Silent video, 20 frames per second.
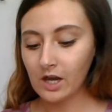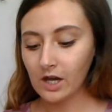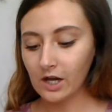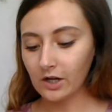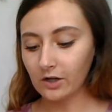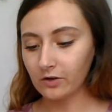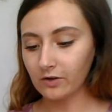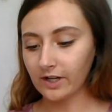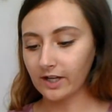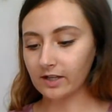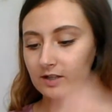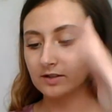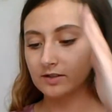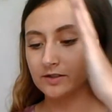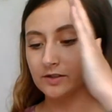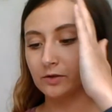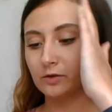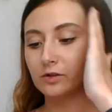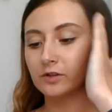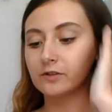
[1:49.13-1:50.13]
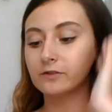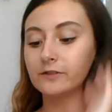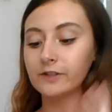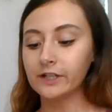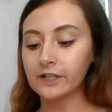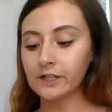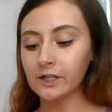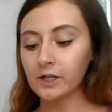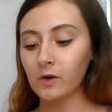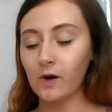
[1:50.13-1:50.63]
Okay, so the
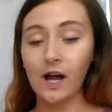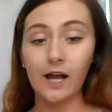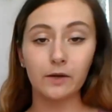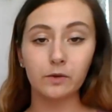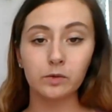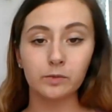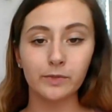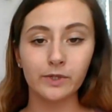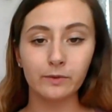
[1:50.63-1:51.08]
video I will be